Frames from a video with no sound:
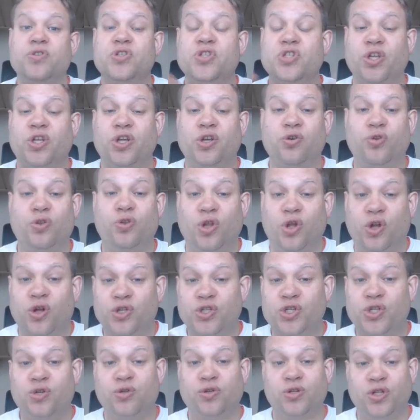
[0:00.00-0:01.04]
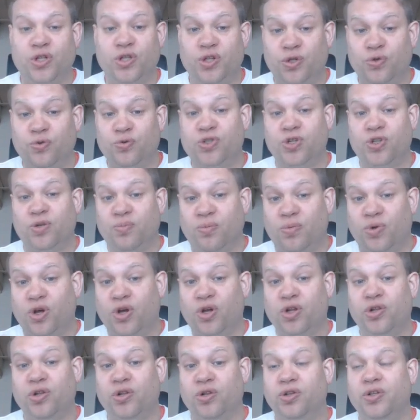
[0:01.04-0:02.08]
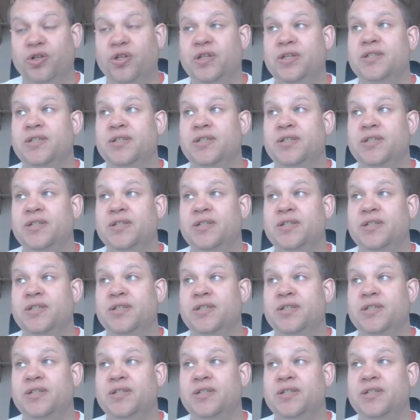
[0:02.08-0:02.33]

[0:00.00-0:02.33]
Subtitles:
psychological illusion model,